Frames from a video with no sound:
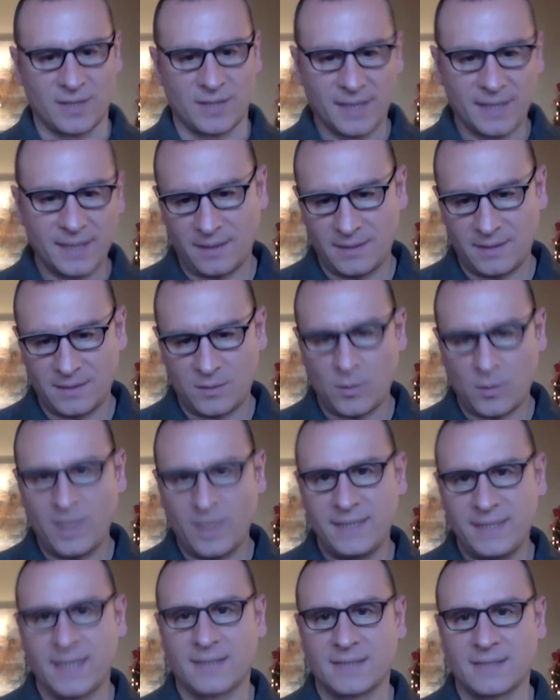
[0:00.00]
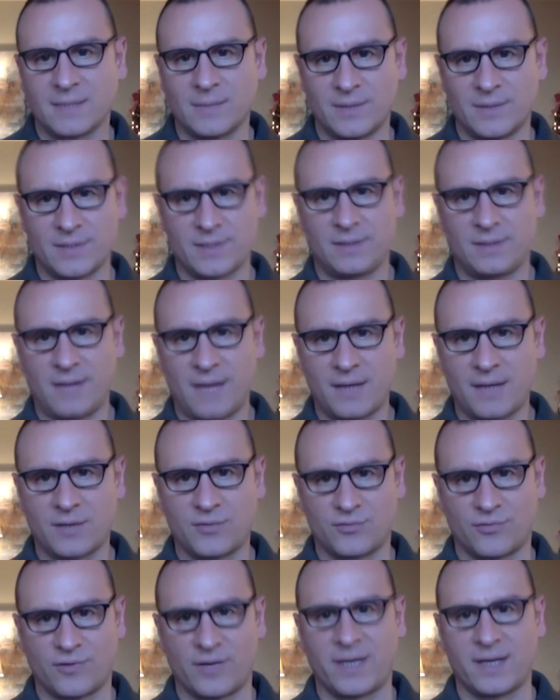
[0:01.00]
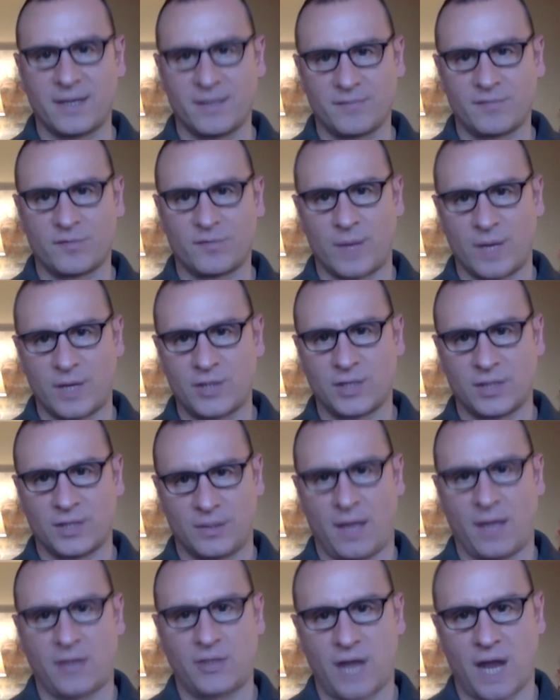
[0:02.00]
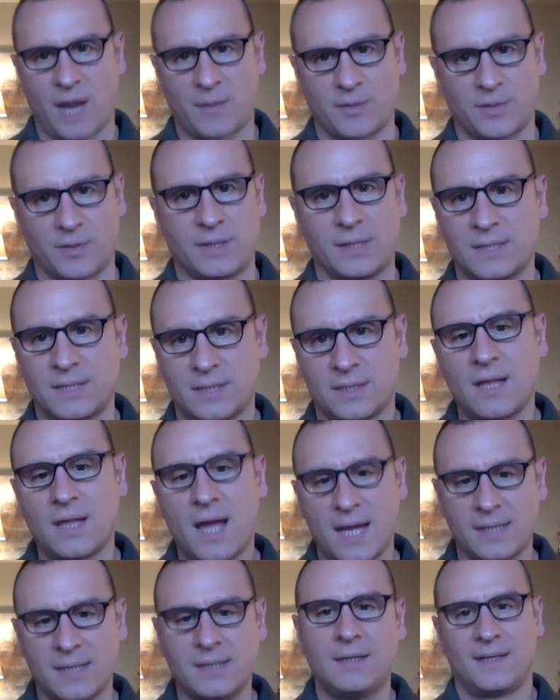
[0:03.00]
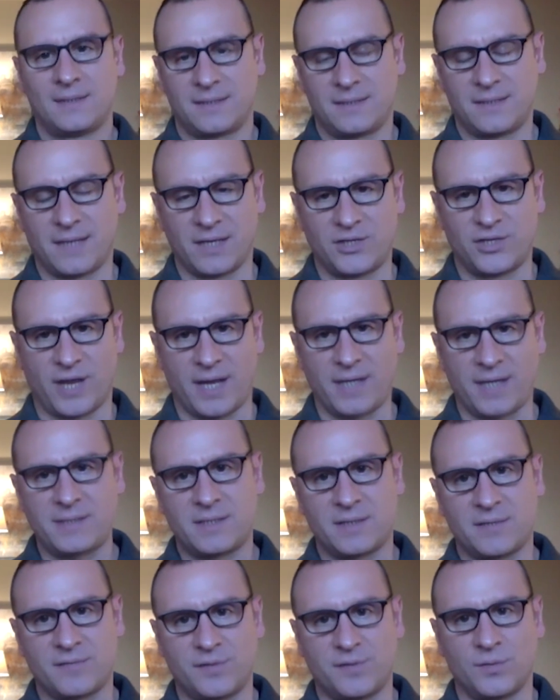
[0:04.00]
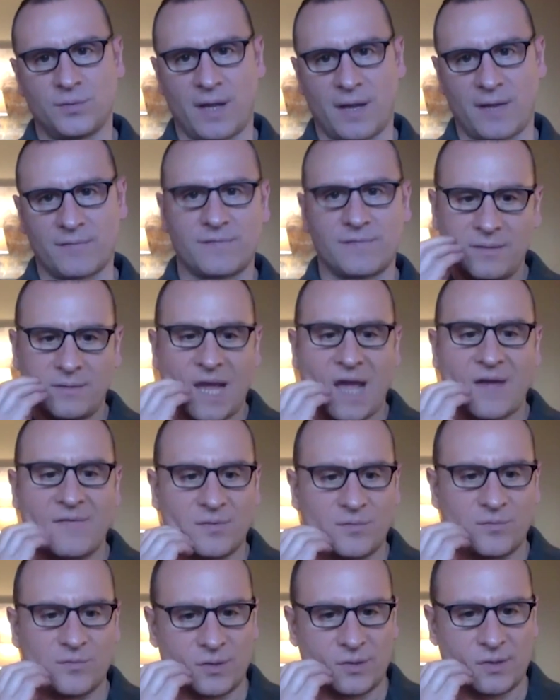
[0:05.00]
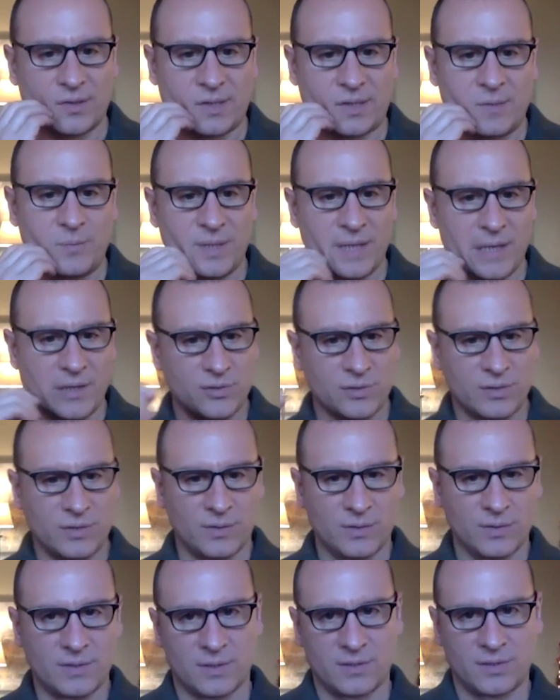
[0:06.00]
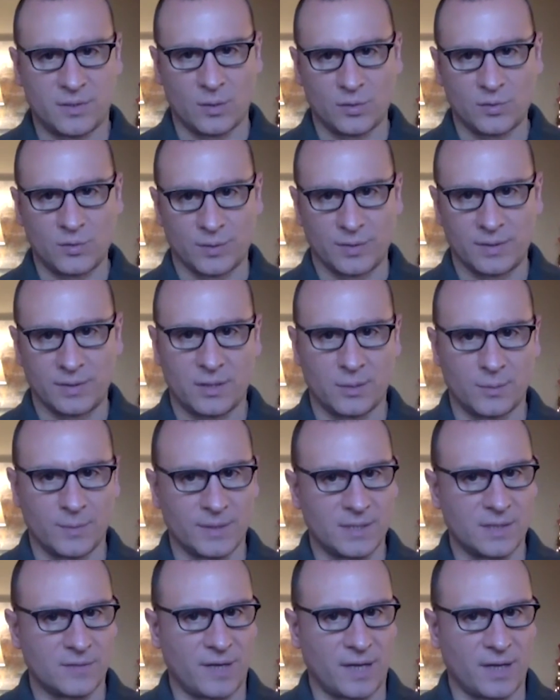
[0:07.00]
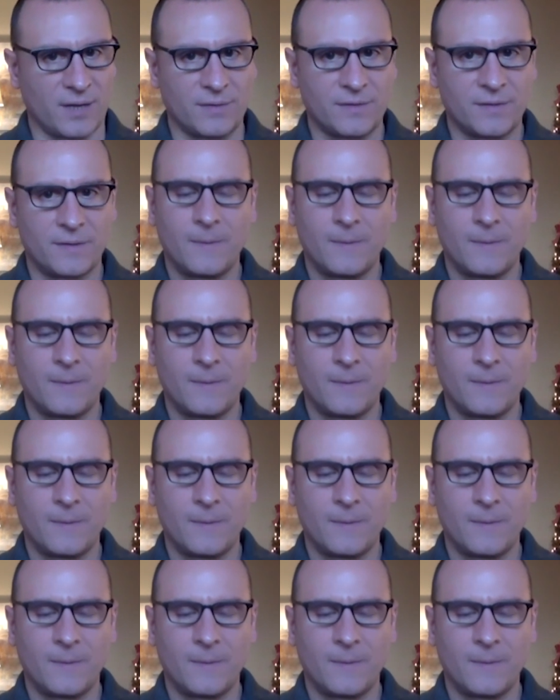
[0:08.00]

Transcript: It's quite dense. I mean, there's a lot of great information in that chapter, and it's a lot to digest if you haven't really been introduced to social determinants of health.